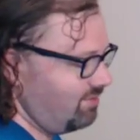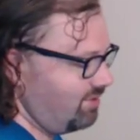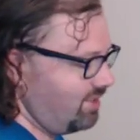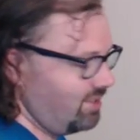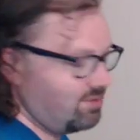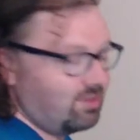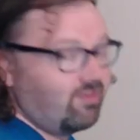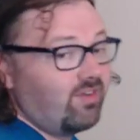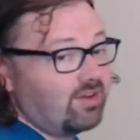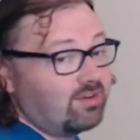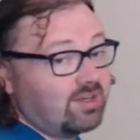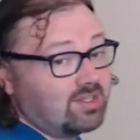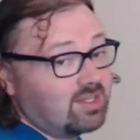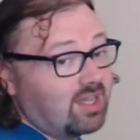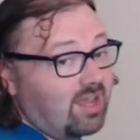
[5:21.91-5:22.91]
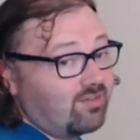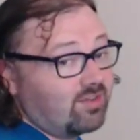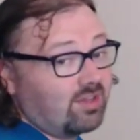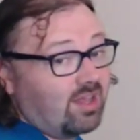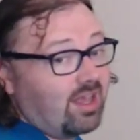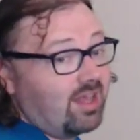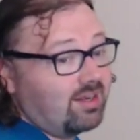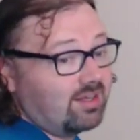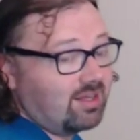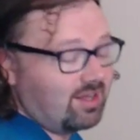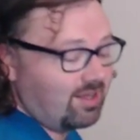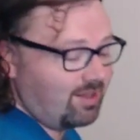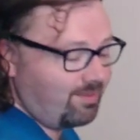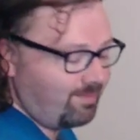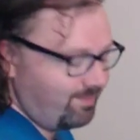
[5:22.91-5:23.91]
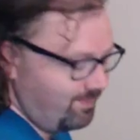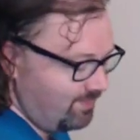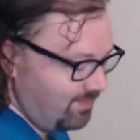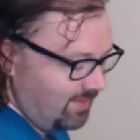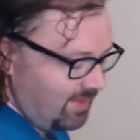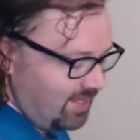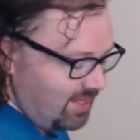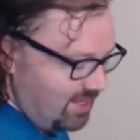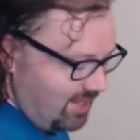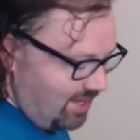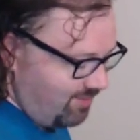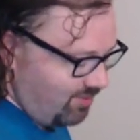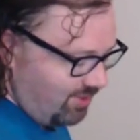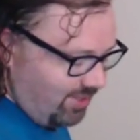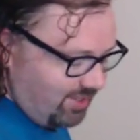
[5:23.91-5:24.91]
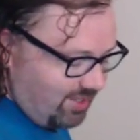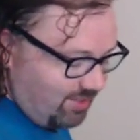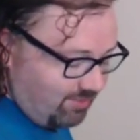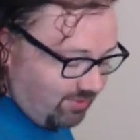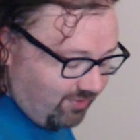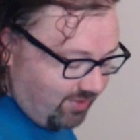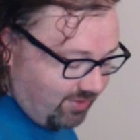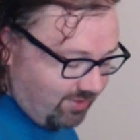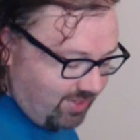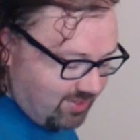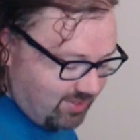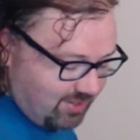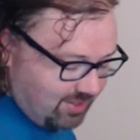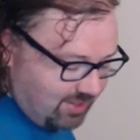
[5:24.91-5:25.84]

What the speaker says: things with fundraising after that. I'm really done with fundraising.